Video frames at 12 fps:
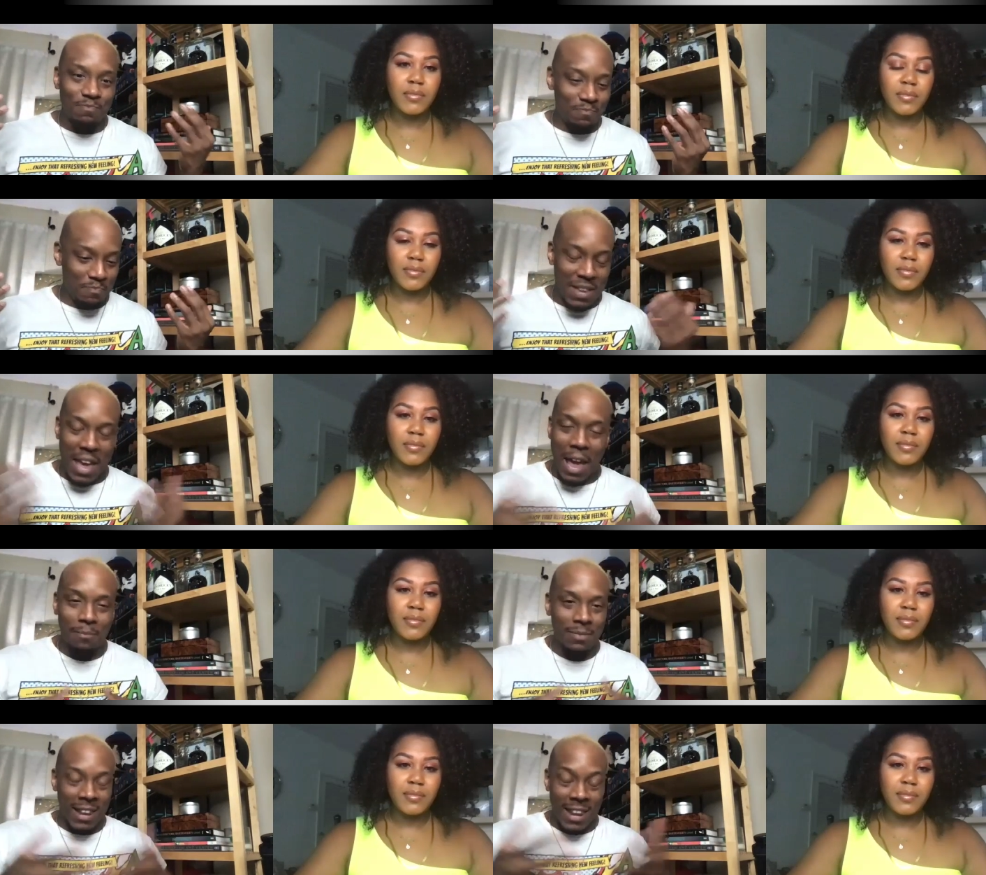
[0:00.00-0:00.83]

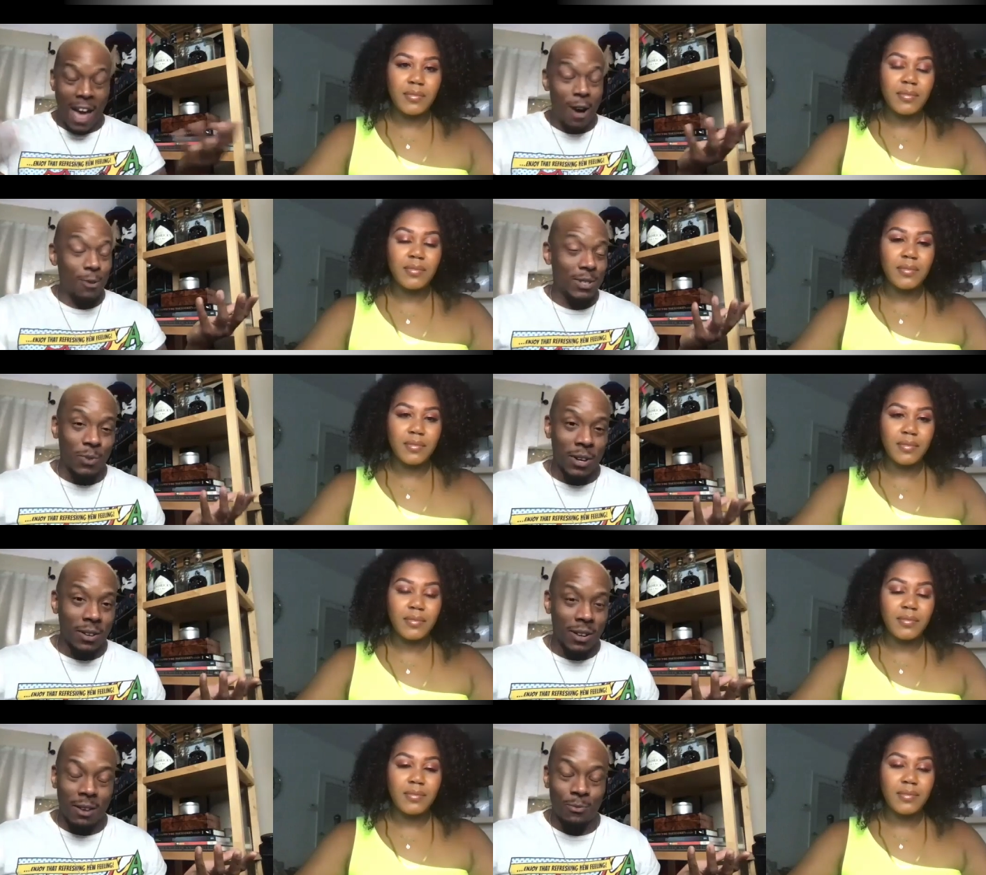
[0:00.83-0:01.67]
Speaker 1: became now is one
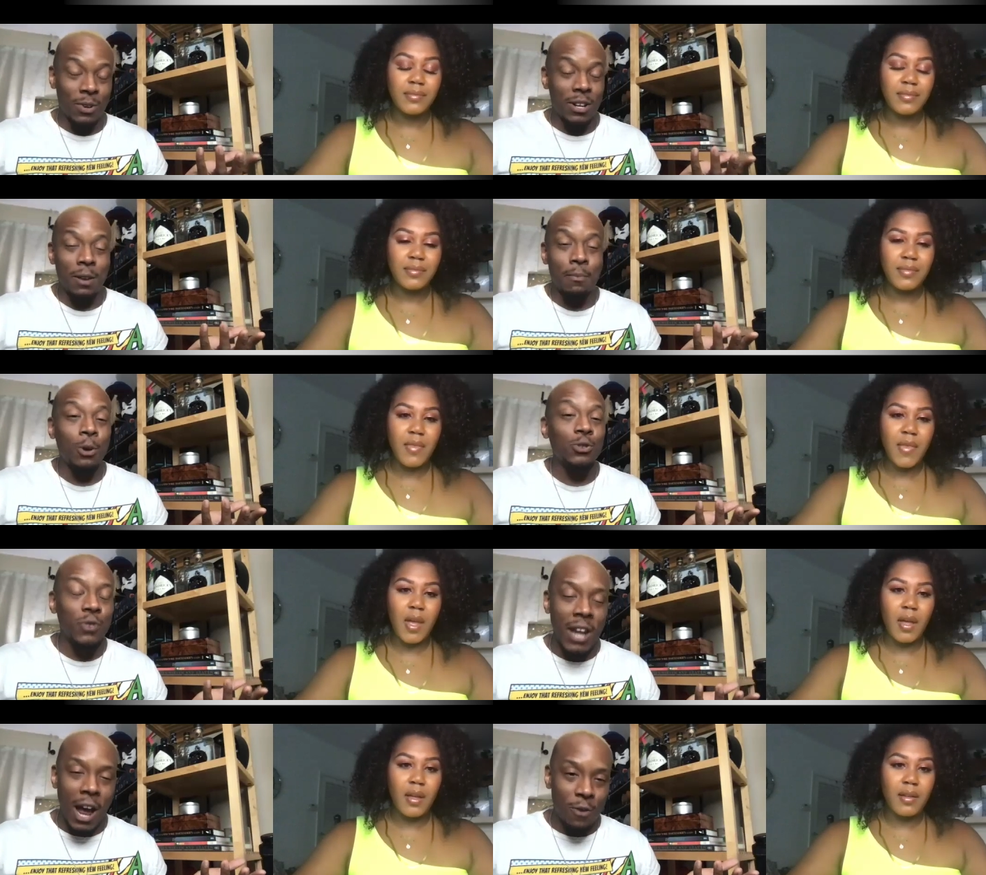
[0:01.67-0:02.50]
of one of the most
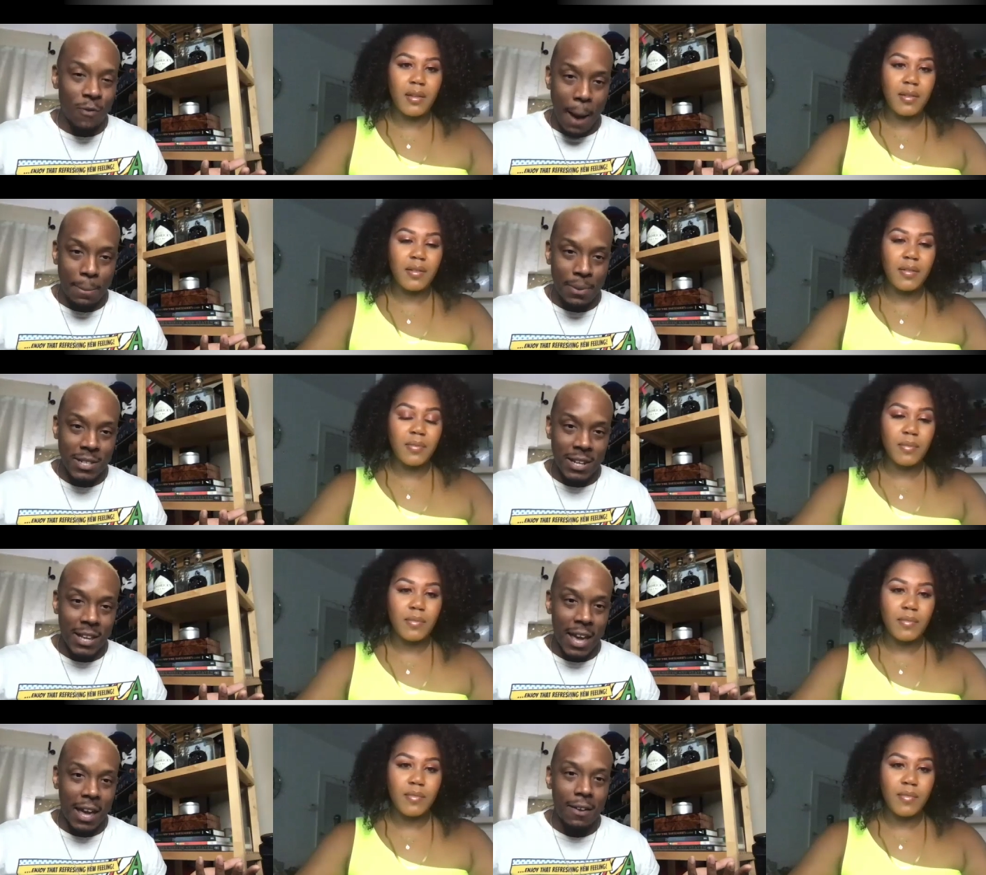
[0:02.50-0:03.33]
renowned rappers in the
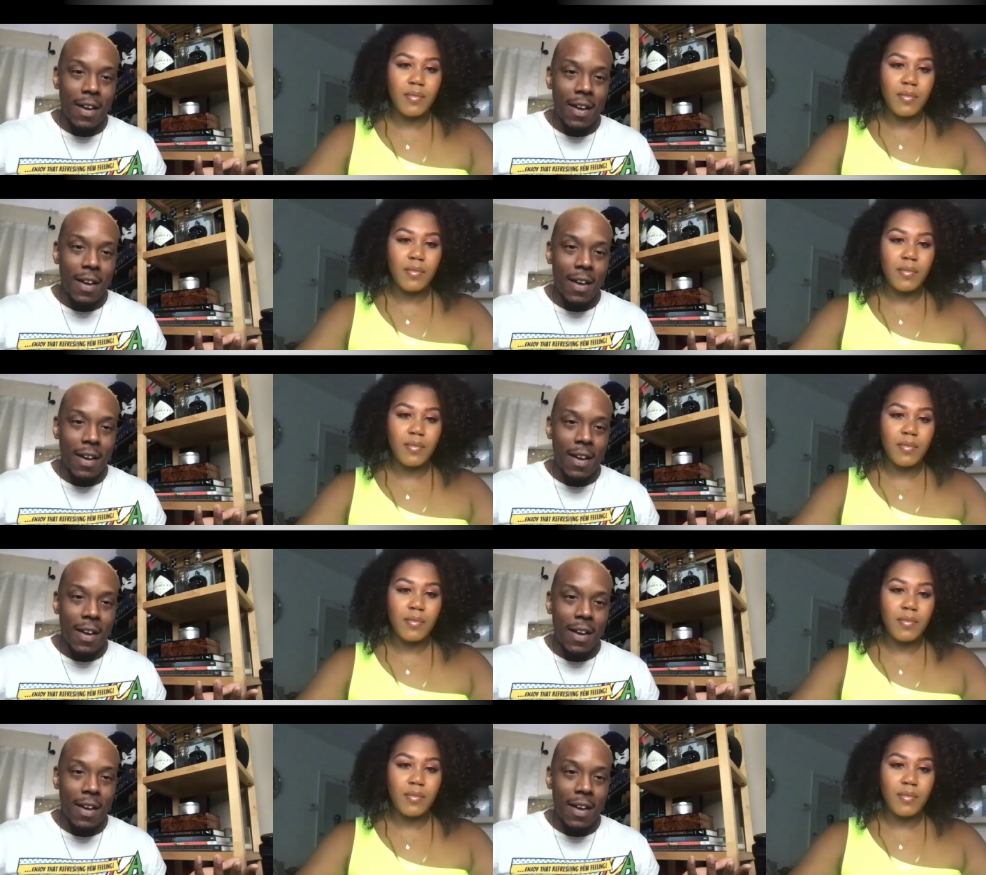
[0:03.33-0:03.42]
game